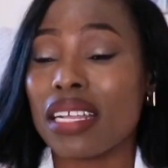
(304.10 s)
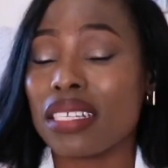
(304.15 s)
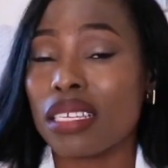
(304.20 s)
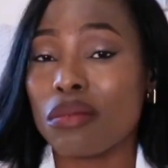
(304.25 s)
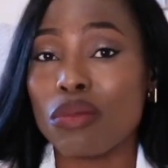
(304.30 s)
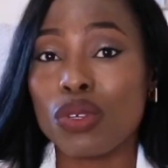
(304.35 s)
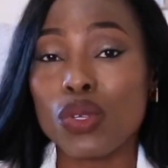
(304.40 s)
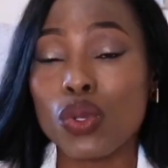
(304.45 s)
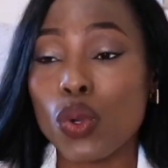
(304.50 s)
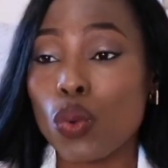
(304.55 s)

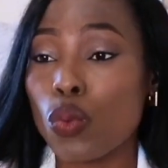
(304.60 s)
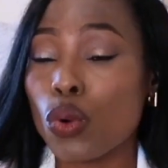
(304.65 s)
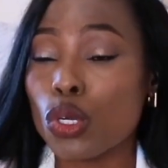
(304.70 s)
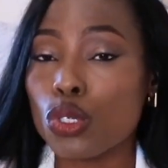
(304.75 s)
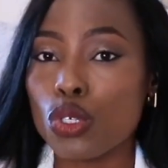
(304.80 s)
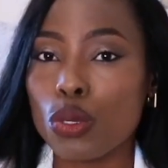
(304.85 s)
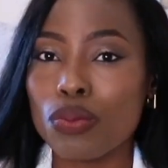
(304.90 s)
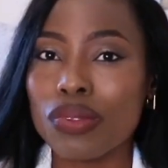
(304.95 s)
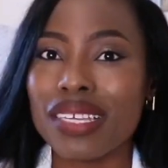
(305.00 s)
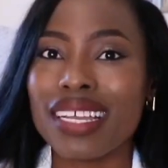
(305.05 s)
items in your
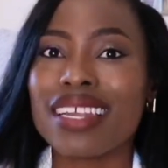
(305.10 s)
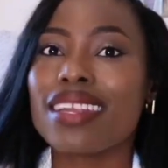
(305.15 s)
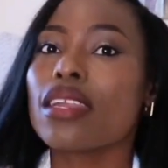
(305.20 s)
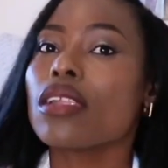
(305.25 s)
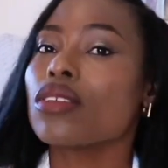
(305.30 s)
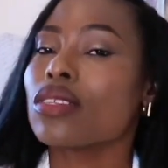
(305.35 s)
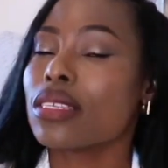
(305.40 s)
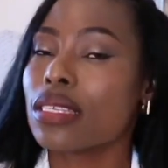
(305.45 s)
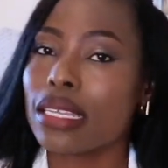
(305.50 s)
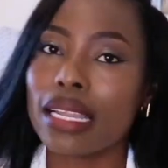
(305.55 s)
wardrobe. They are
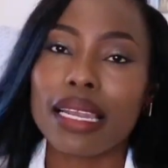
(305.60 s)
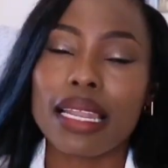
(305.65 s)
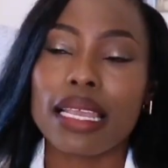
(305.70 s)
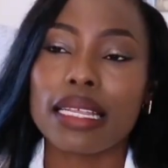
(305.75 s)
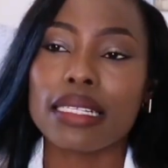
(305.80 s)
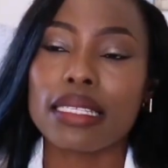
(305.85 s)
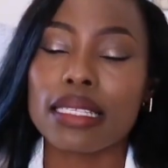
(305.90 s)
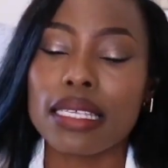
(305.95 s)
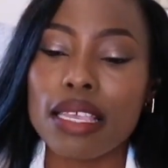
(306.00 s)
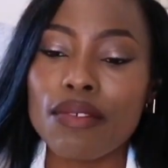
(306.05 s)
not
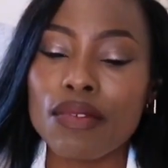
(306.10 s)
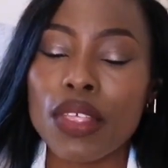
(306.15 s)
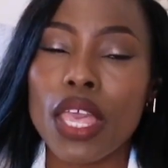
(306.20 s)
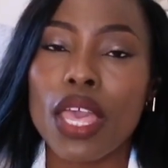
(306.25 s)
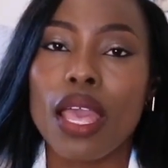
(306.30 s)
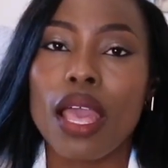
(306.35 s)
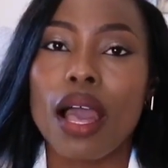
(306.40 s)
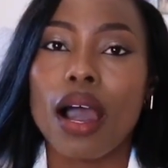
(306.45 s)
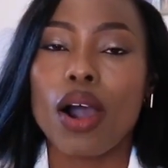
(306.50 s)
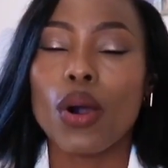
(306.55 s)
selective.
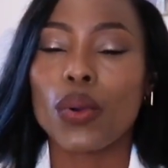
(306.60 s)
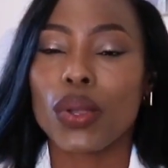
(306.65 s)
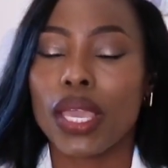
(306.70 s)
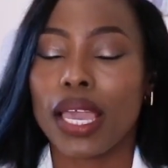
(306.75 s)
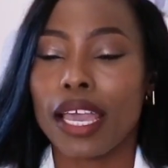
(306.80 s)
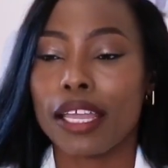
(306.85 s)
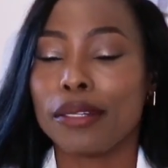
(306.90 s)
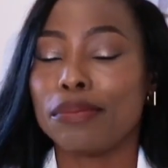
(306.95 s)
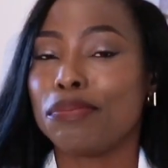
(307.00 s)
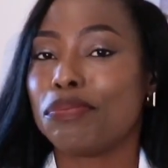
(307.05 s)

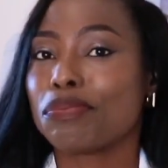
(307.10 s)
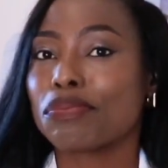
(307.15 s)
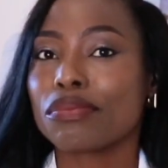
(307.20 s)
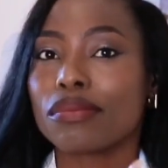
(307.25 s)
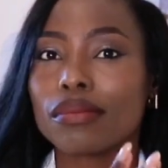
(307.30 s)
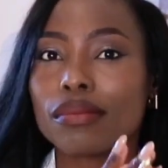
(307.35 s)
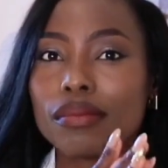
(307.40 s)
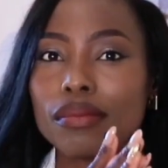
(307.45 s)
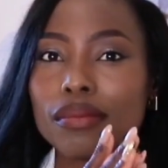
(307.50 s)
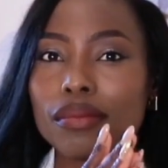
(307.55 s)
Okay,
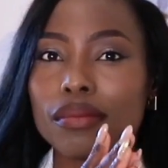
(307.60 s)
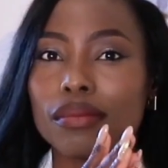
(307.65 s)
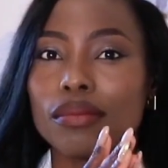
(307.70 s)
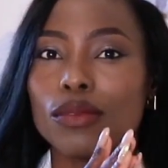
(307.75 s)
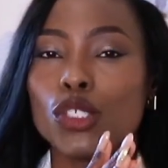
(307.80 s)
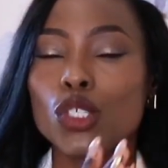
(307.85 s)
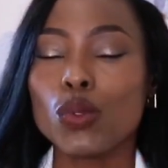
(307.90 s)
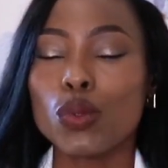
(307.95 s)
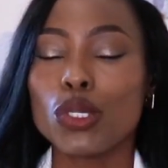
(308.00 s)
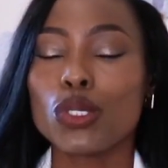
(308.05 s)

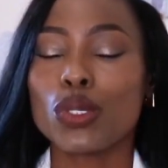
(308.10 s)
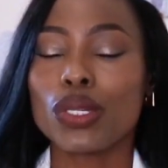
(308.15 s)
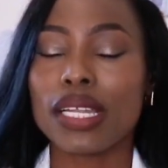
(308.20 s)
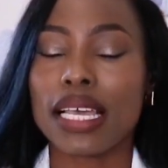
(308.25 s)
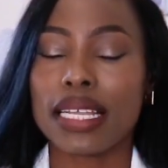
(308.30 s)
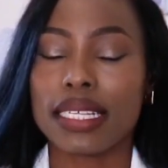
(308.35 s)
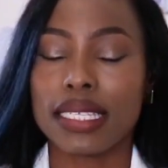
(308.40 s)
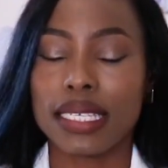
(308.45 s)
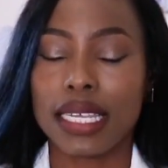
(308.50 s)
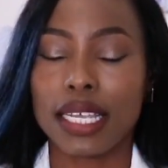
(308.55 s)
you want to
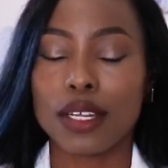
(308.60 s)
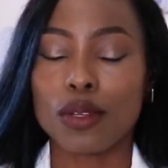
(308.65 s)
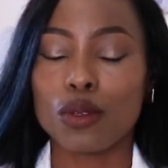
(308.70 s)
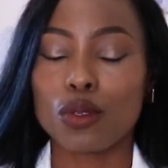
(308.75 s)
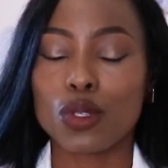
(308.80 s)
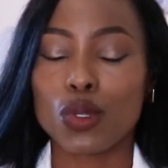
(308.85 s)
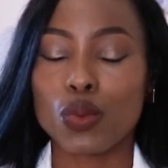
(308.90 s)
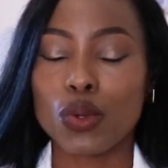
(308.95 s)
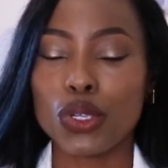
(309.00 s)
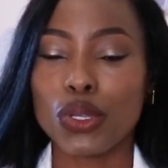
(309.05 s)
like take
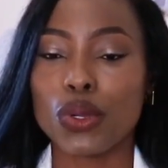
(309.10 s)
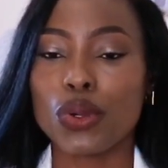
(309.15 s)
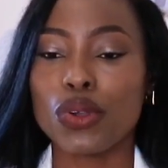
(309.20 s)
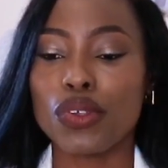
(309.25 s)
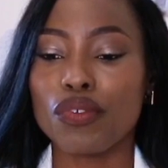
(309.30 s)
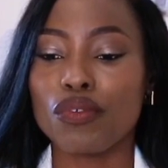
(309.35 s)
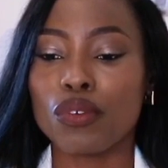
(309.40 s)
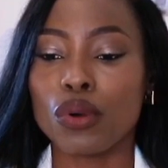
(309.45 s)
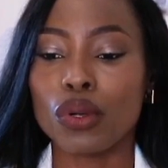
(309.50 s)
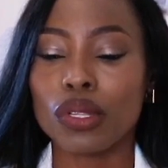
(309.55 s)
notes when you're
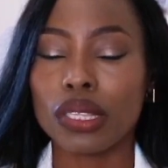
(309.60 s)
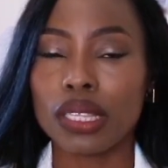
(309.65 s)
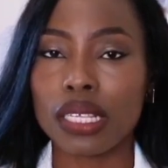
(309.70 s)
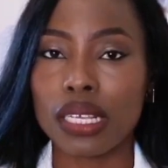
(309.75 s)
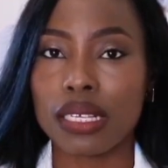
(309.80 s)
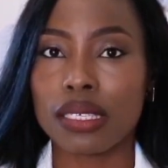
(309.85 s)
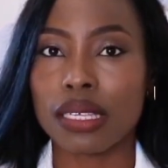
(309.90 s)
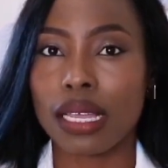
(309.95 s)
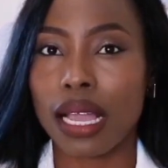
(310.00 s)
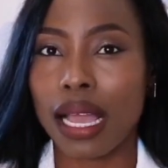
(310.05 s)
going for
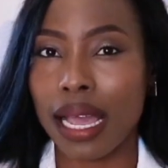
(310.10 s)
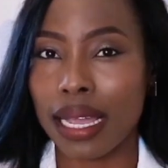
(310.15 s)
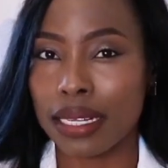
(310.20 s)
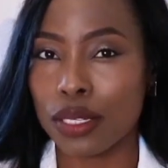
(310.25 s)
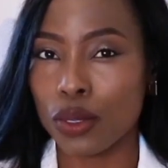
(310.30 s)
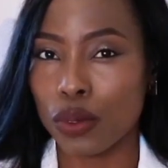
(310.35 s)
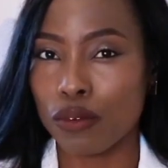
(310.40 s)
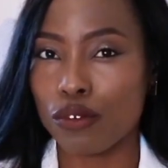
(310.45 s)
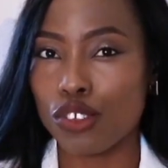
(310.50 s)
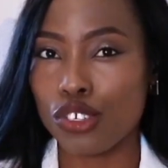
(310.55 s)
these
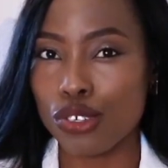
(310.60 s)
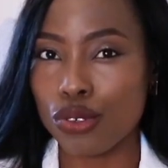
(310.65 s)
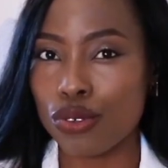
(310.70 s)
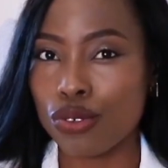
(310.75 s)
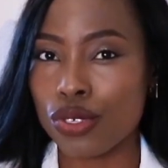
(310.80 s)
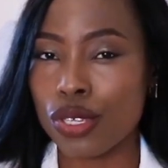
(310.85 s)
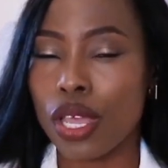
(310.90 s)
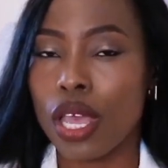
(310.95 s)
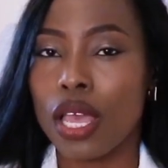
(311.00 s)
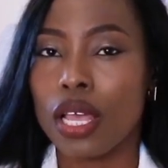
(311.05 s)
kind of
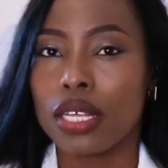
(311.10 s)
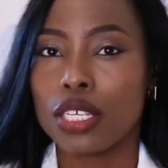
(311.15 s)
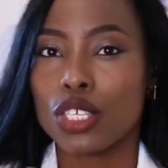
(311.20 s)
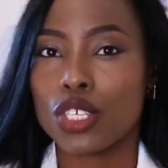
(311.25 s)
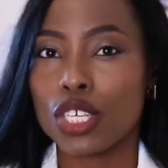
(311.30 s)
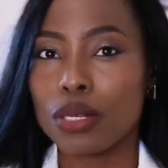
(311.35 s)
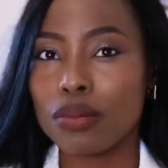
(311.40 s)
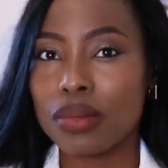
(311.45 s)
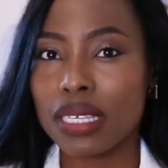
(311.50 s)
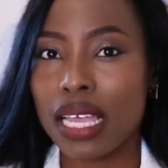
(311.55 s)
shoes.
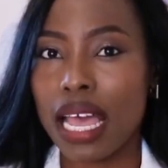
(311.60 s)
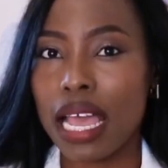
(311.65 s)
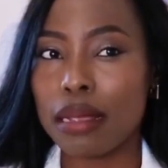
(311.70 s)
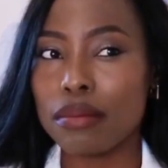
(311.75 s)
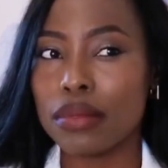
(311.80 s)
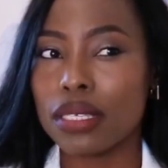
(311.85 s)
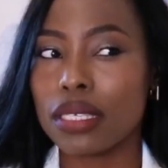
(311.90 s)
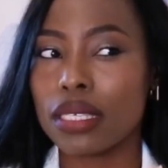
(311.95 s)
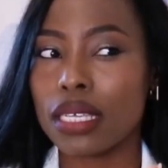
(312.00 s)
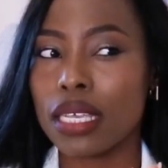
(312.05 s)

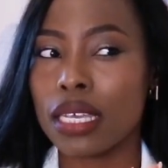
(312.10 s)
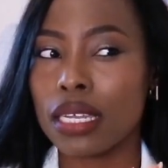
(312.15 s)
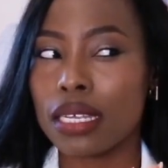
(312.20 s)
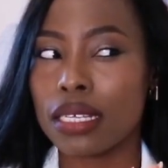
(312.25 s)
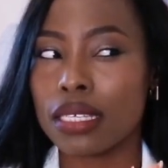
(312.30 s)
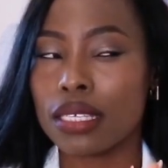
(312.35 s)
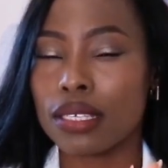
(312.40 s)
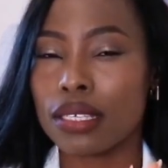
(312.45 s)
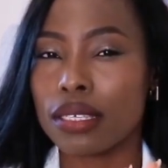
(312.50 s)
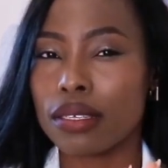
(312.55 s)
Sometimes it
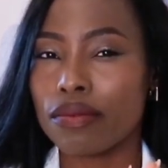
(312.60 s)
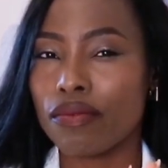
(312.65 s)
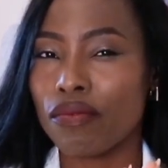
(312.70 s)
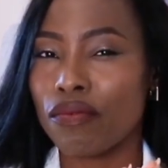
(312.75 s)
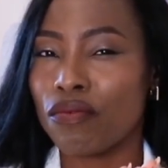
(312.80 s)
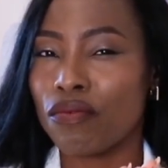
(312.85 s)
is